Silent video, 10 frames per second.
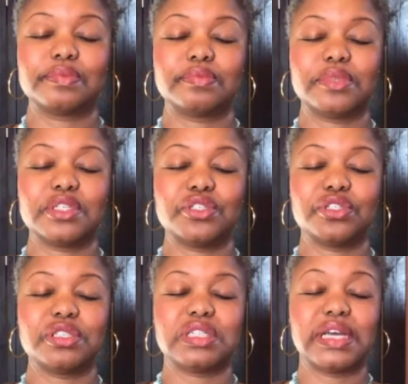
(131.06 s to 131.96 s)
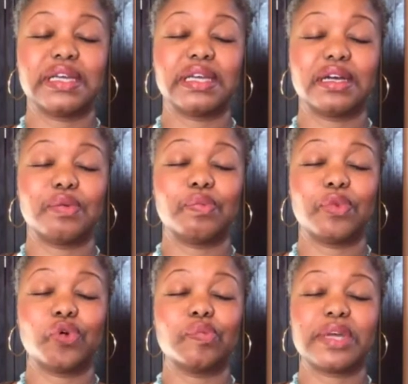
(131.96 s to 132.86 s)
And just taking a
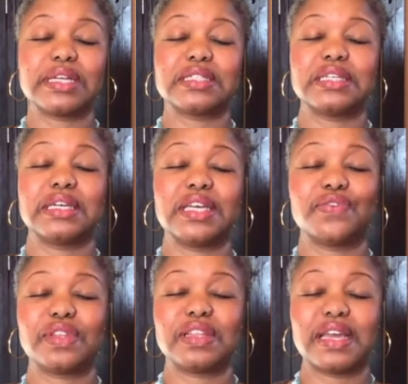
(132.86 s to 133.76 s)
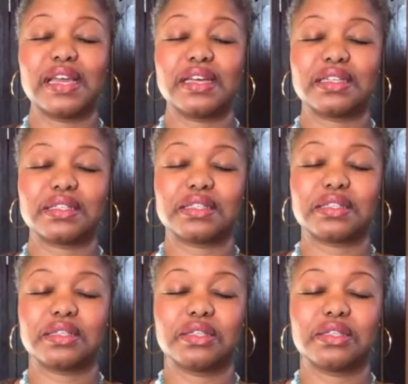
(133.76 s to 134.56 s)
moment to give thanks